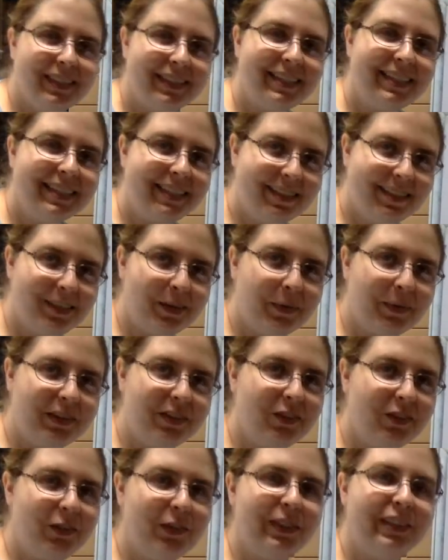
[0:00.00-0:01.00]
the easy way
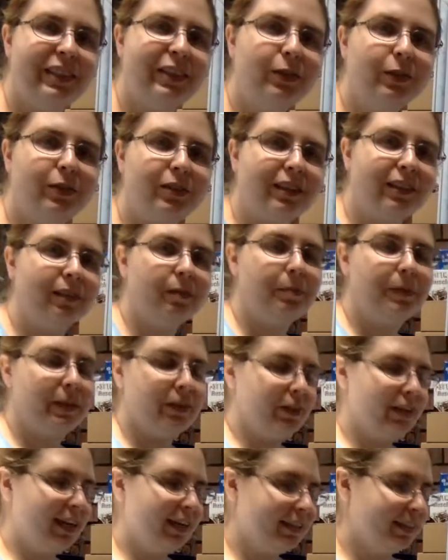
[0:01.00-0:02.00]
to do it using the
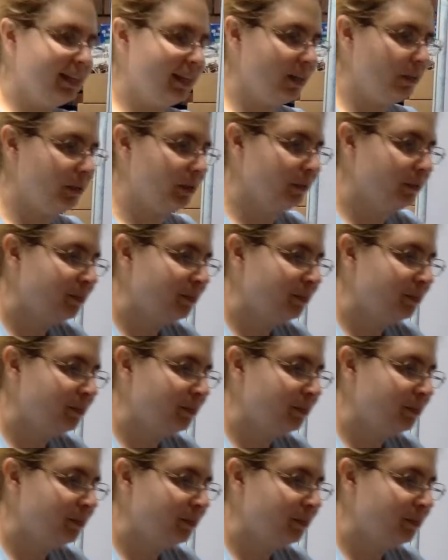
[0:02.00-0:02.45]
periodic table.